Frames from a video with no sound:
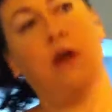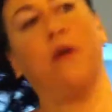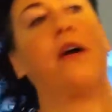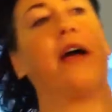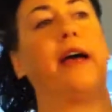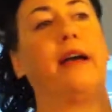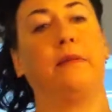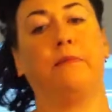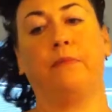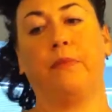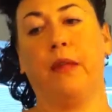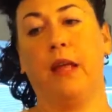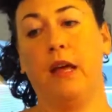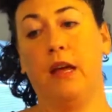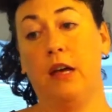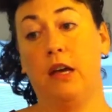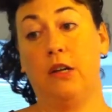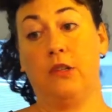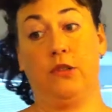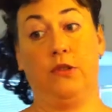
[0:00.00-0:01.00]
Okay.
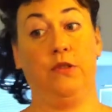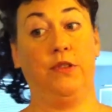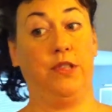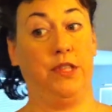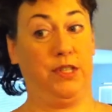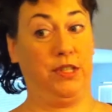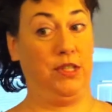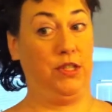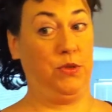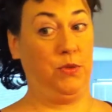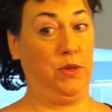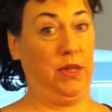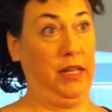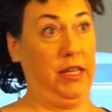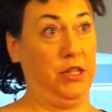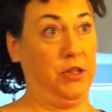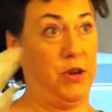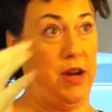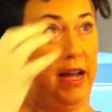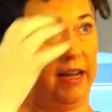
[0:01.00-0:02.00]
So this is
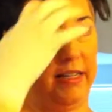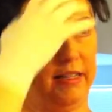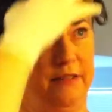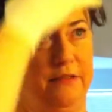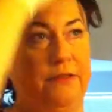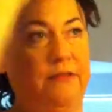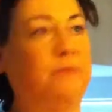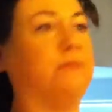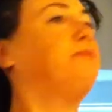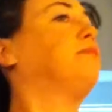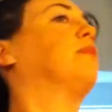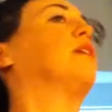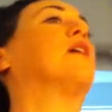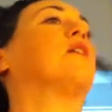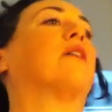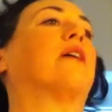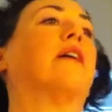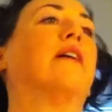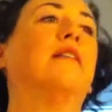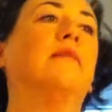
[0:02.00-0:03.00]
really attractive.
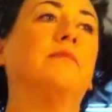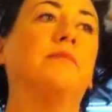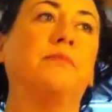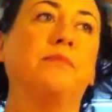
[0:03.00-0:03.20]
All right.